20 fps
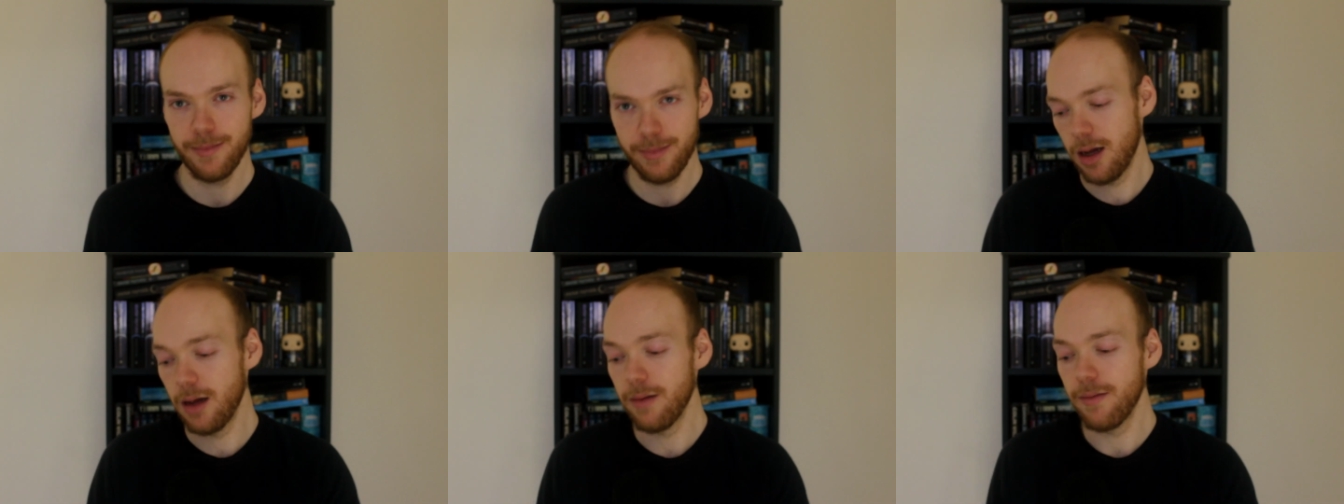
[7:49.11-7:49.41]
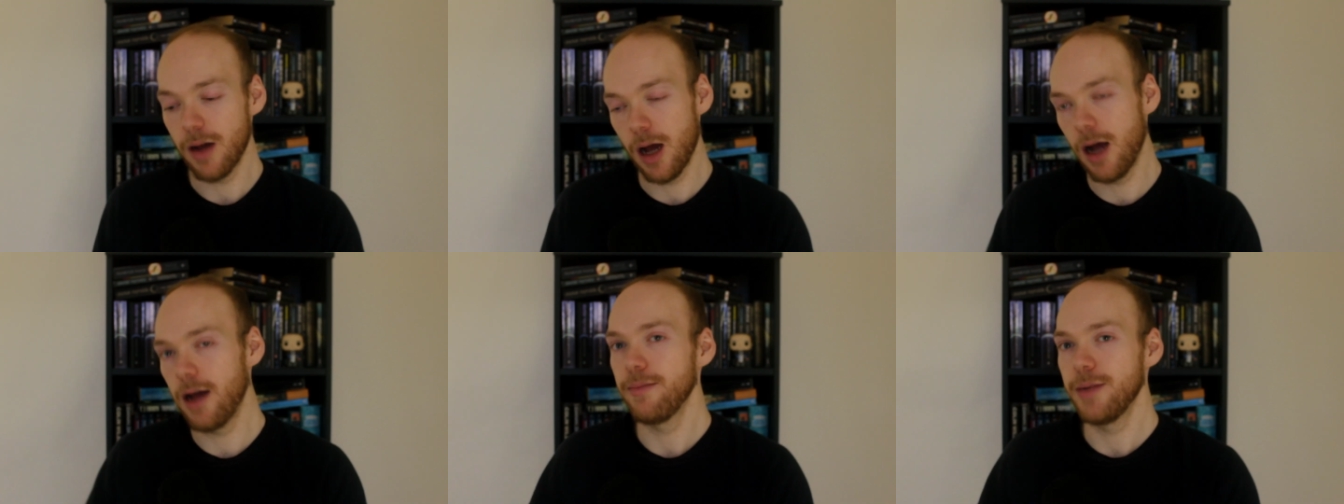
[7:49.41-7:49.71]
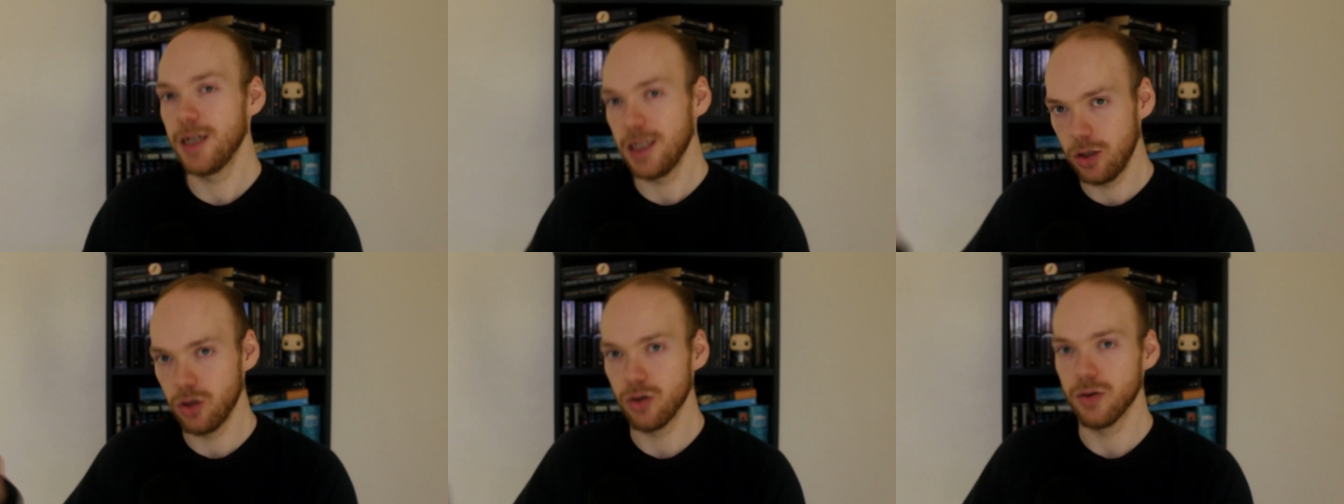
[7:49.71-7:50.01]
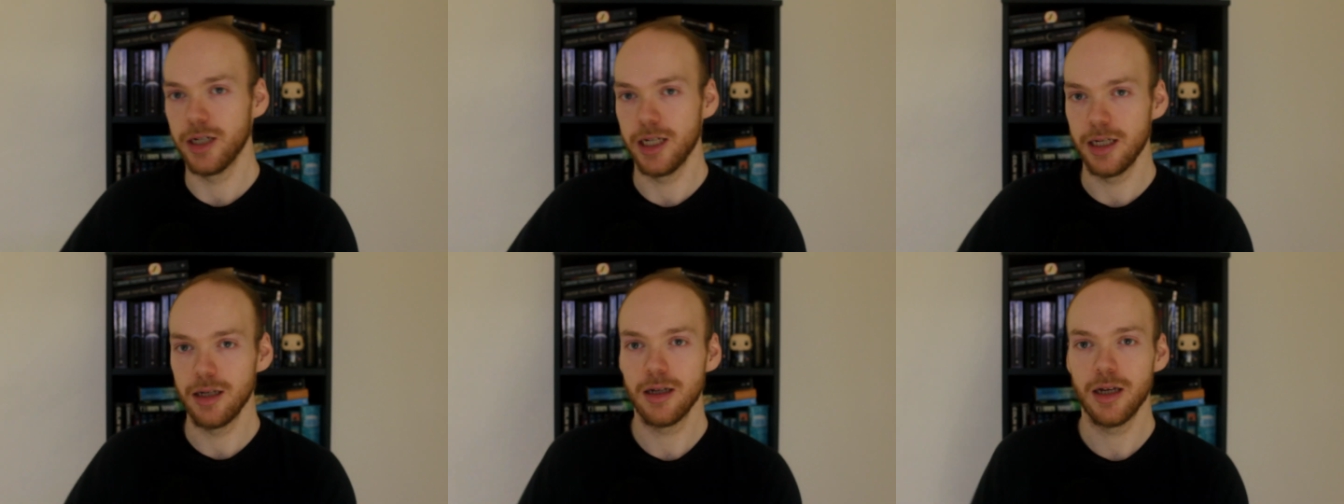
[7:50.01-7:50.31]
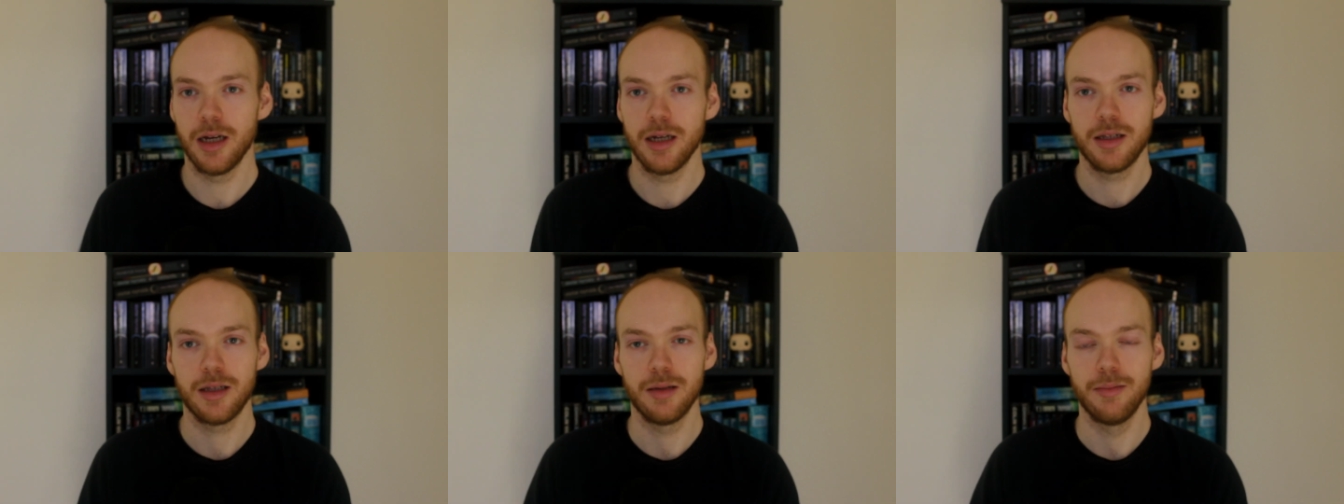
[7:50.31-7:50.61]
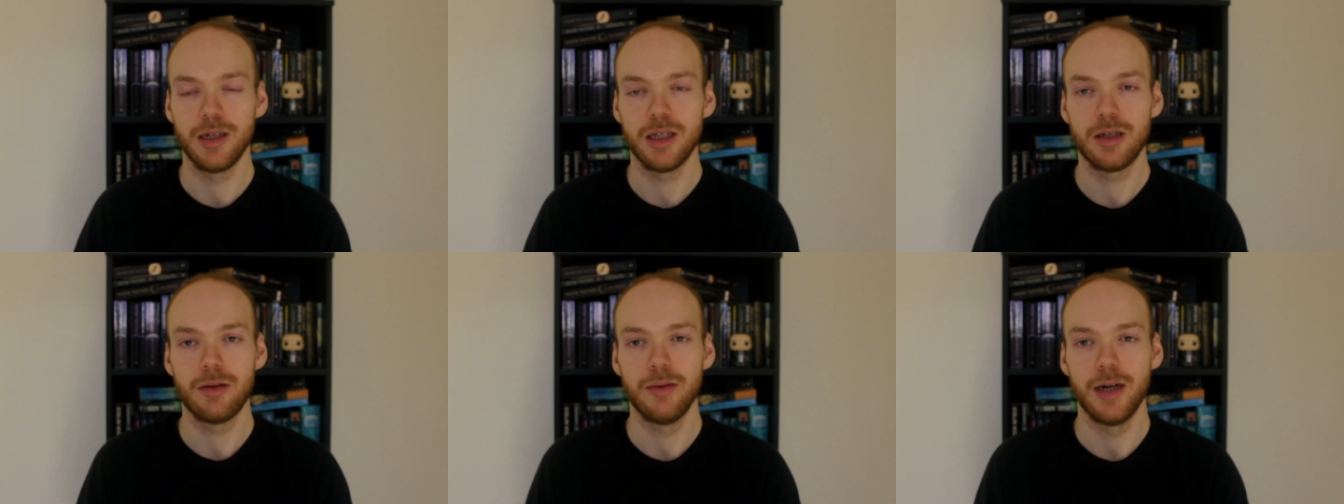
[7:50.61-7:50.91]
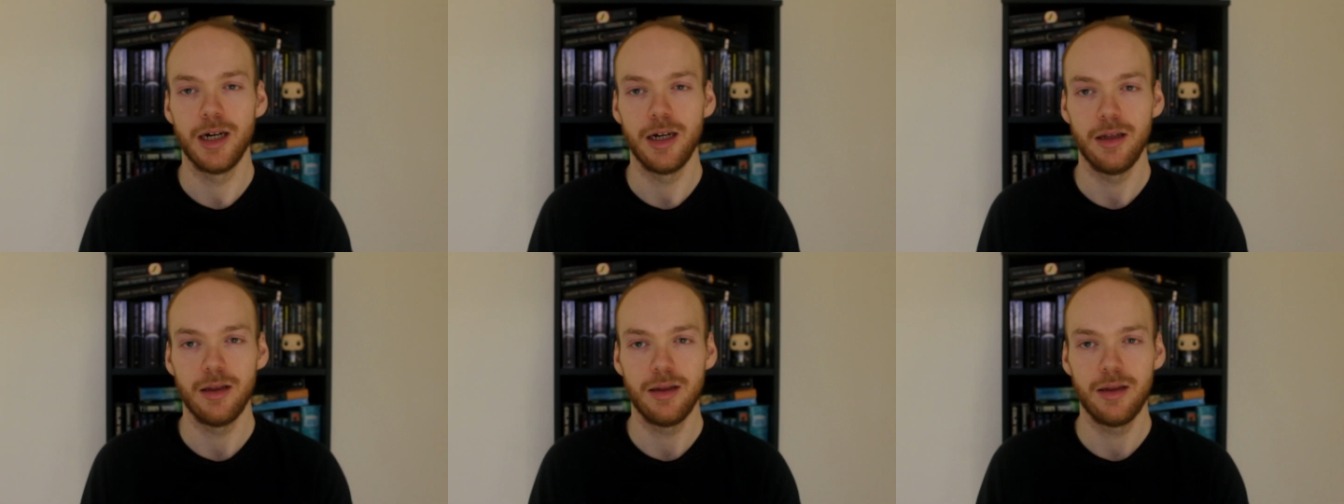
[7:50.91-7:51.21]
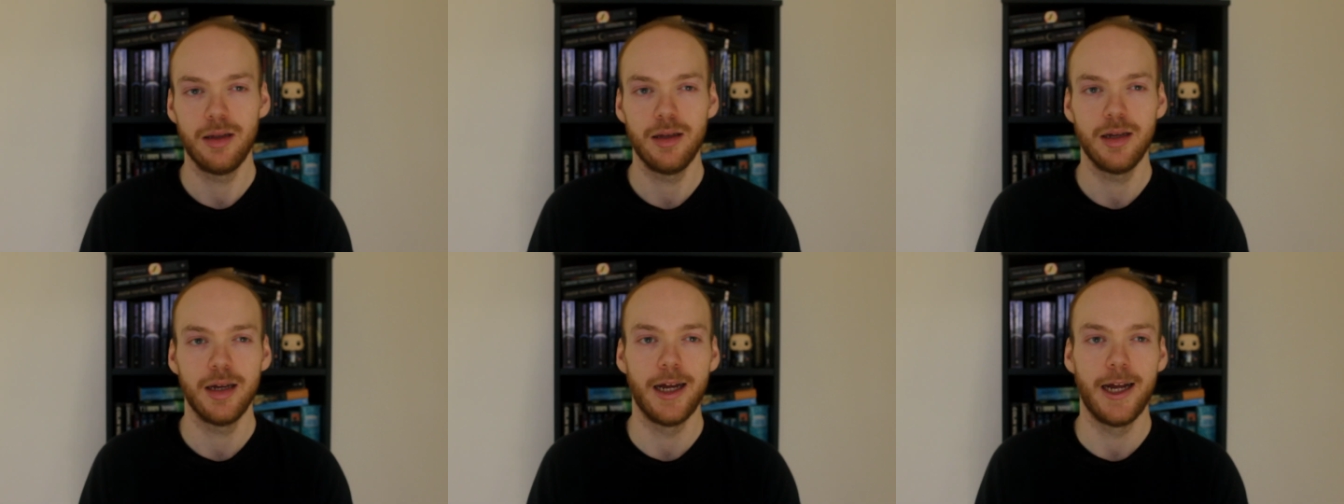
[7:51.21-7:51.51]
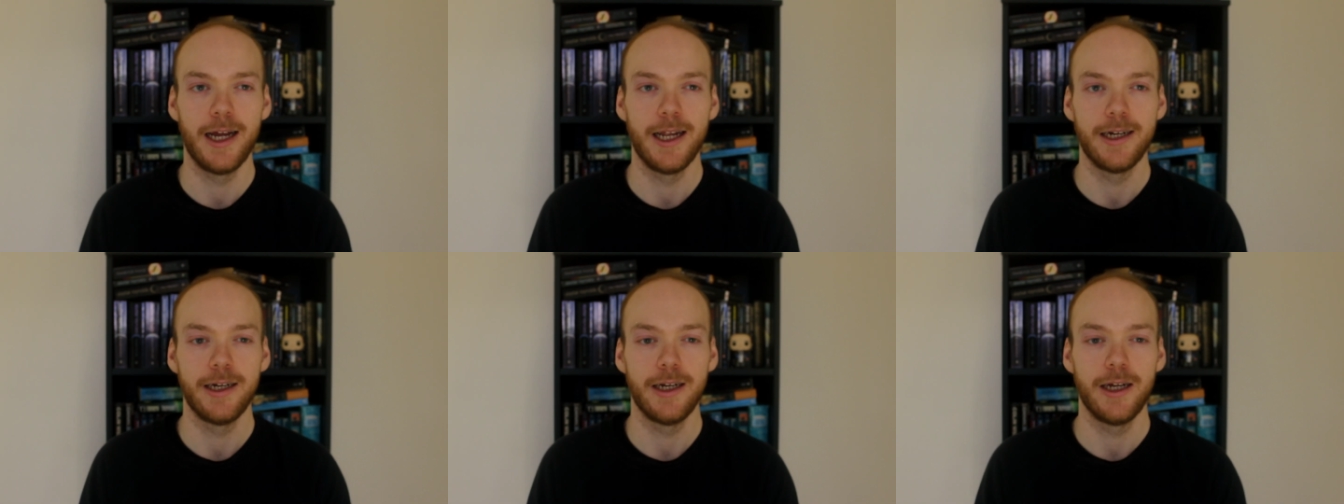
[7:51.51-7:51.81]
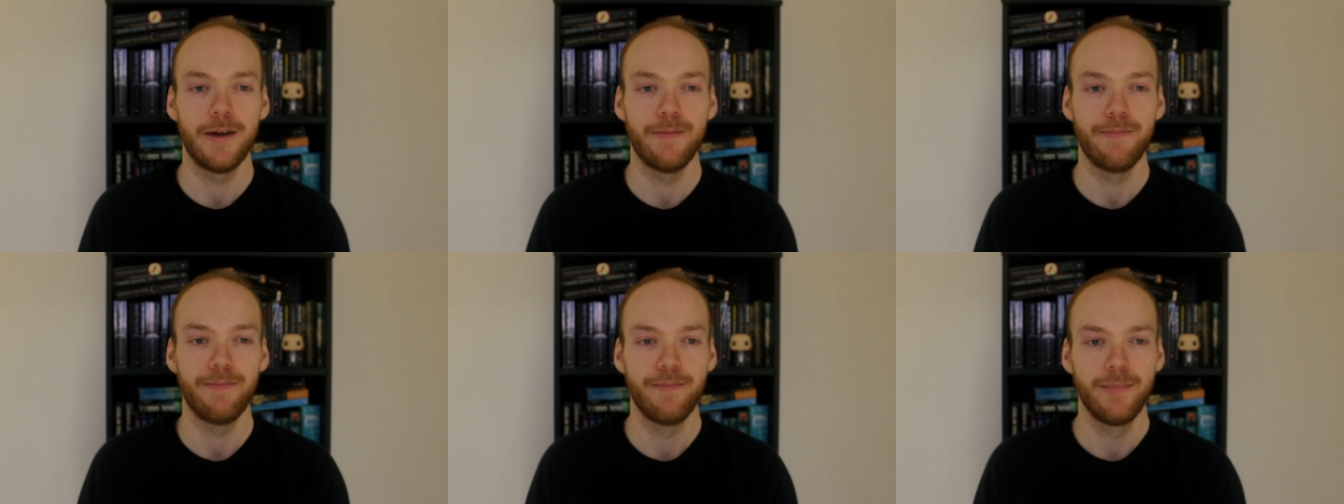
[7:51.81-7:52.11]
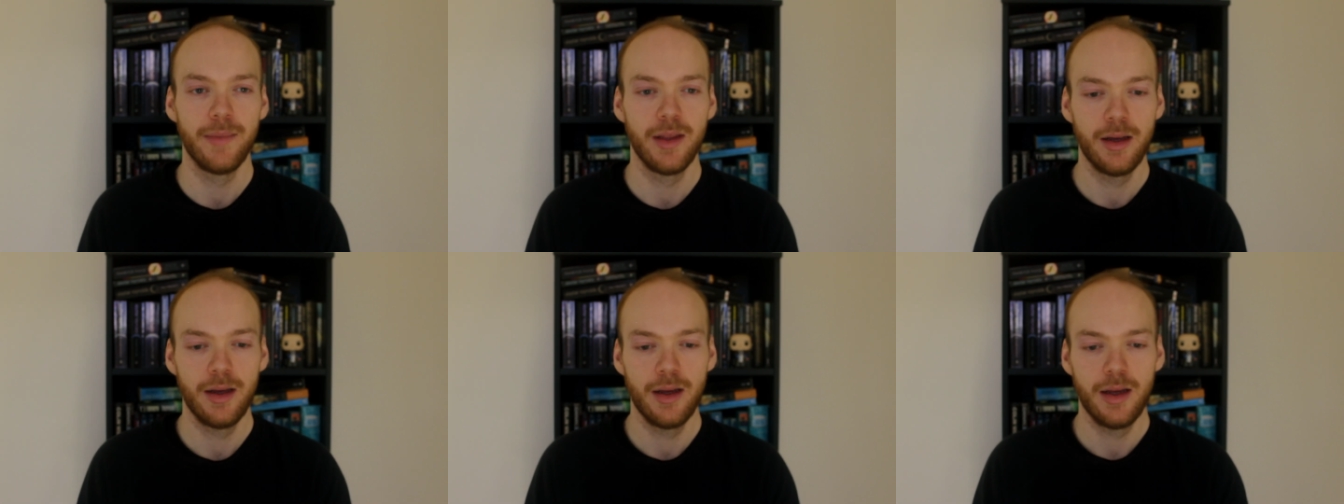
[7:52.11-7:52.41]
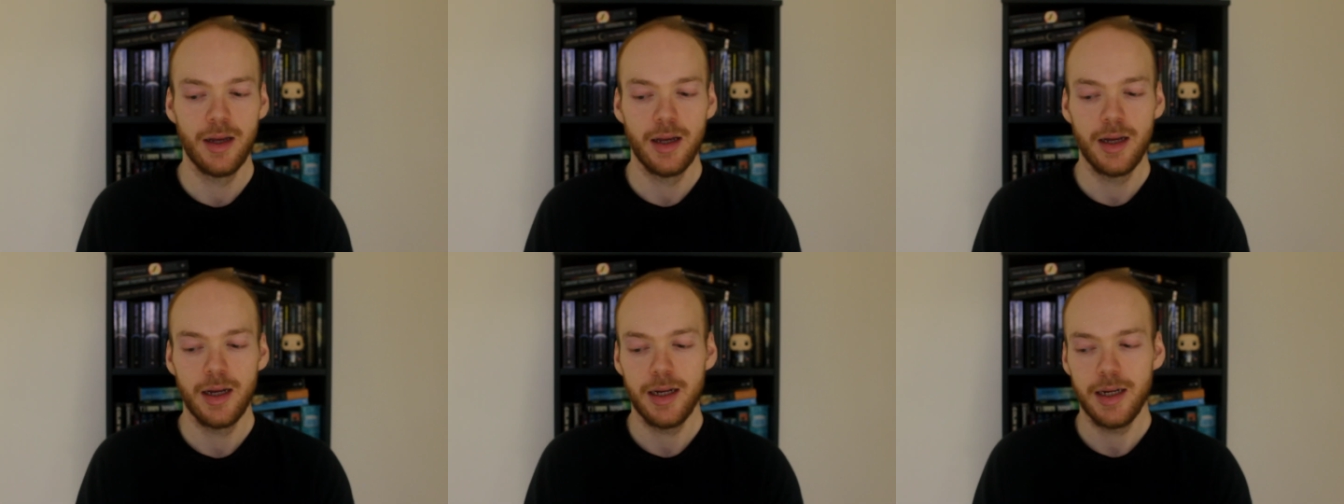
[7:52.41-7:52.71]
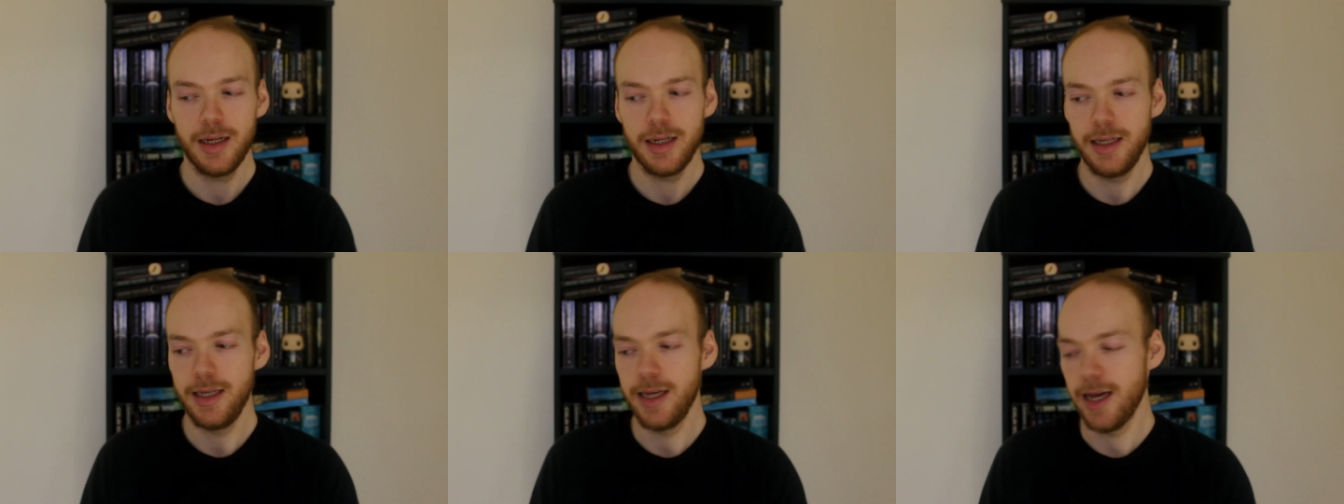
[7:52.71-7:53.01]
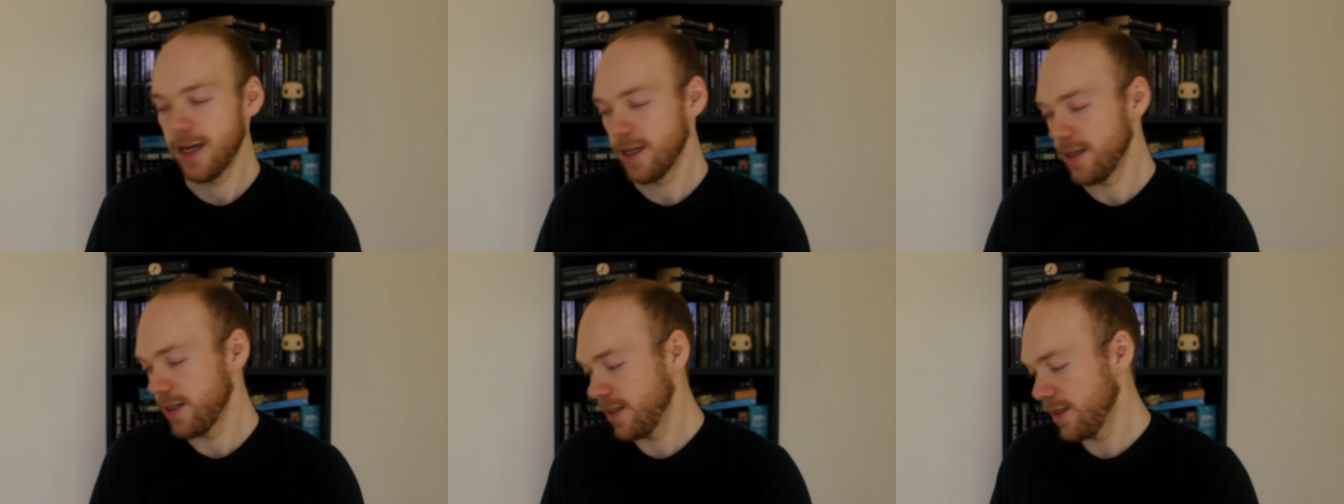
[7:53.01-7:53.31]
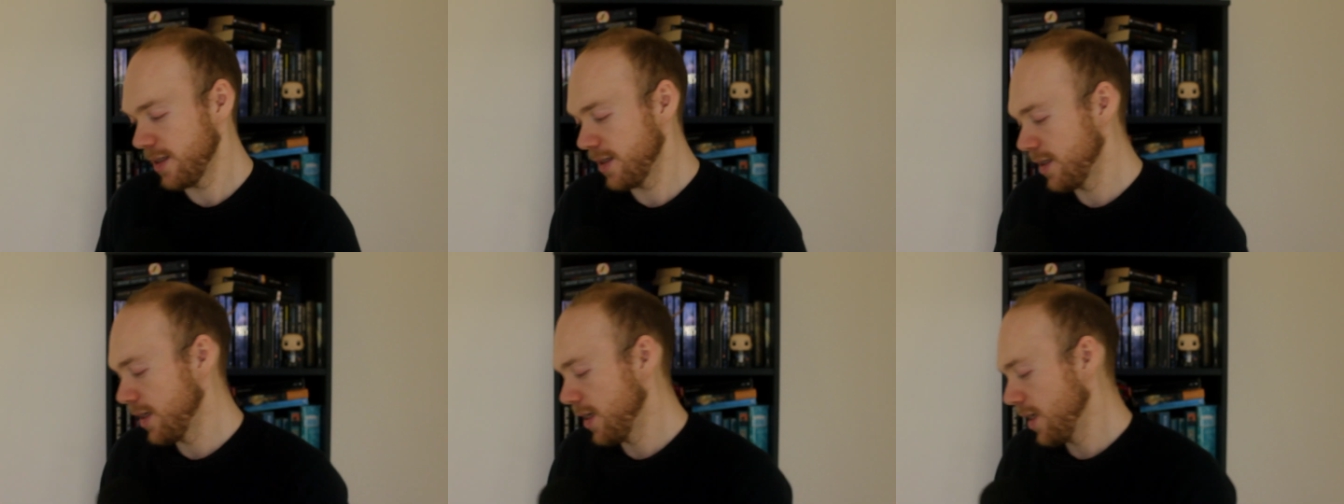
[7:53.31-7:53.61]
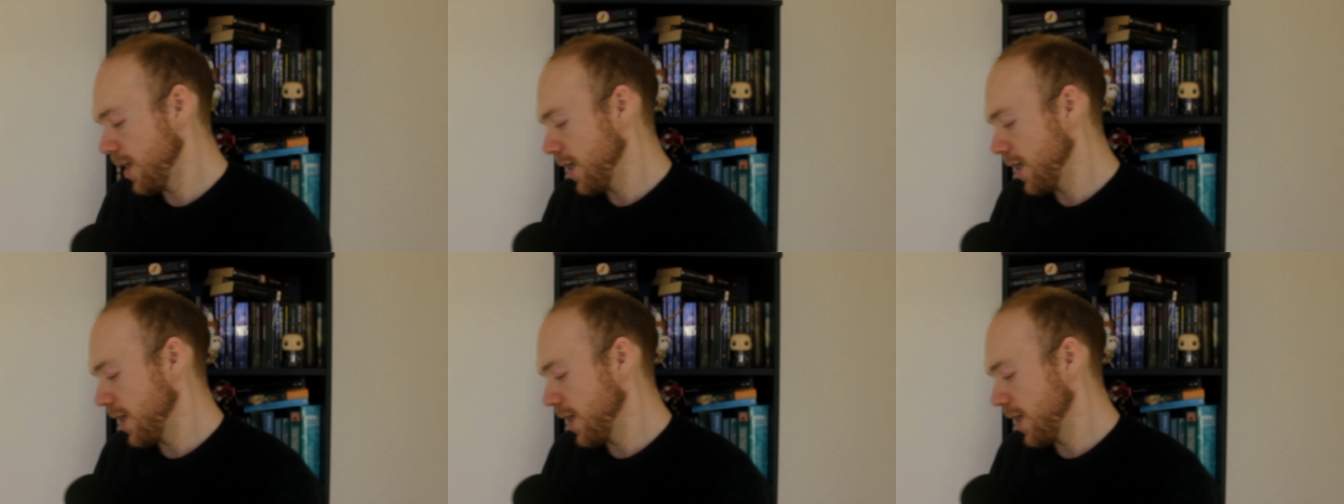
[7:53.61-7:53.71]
I'm enjoying Curse of the Mistwraith, and yes.